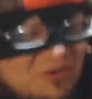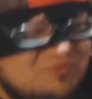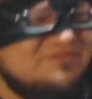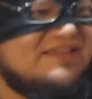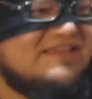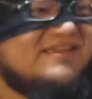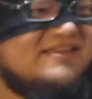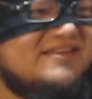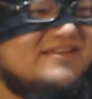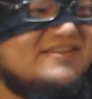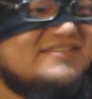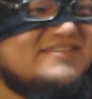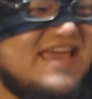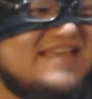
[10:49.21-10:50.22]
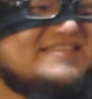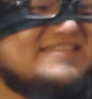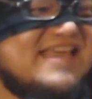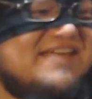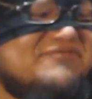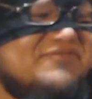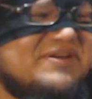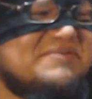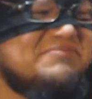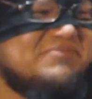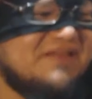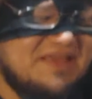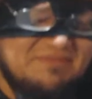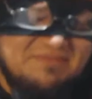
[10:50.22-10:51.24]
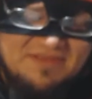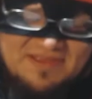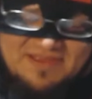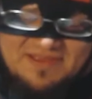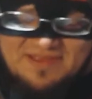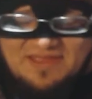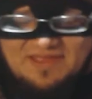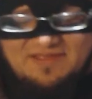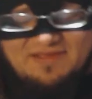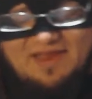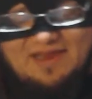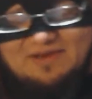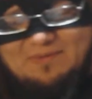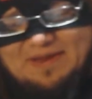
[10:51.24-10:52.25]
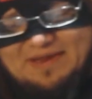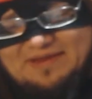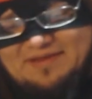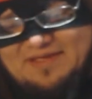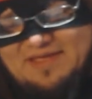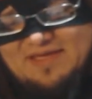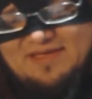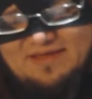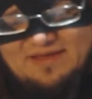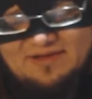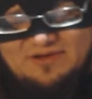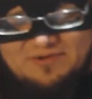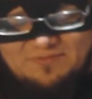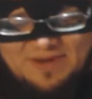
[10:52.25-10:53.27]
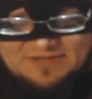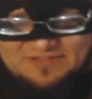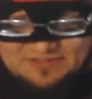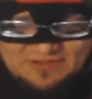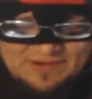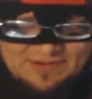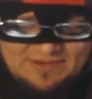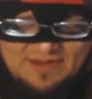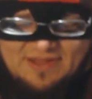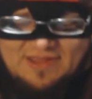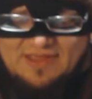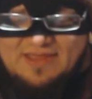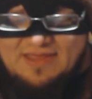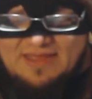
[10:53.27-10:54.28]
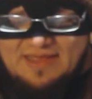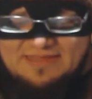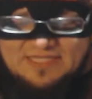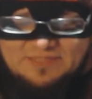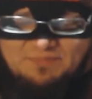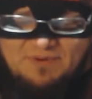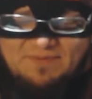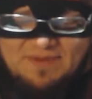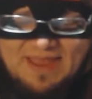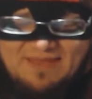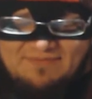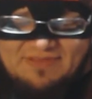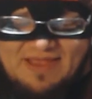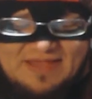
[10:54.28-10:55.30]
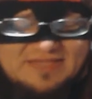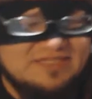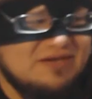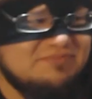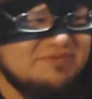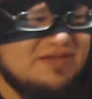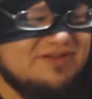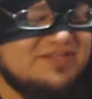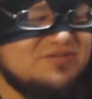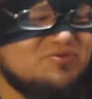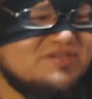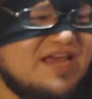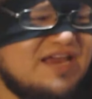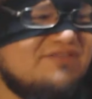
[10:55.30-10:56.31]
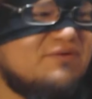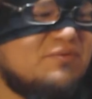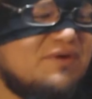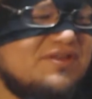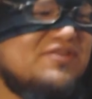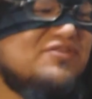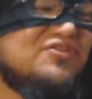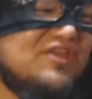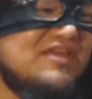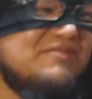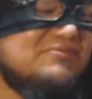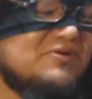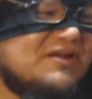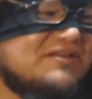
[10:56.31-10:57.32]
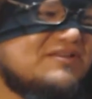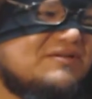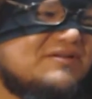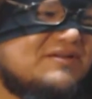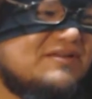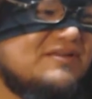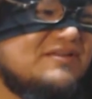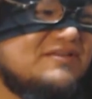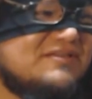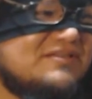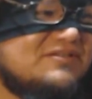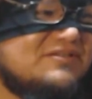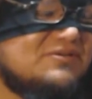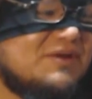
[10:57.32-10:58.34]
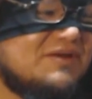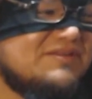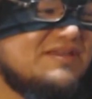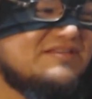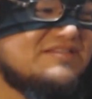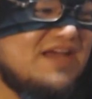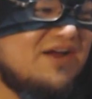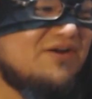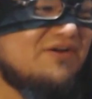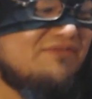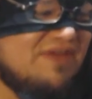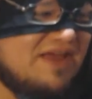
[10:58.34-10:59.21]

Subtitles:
only takes that fucking blame. Anyway, good way to start. At this point, we have Elias comes out, and this was kind of a running theme throughout the entire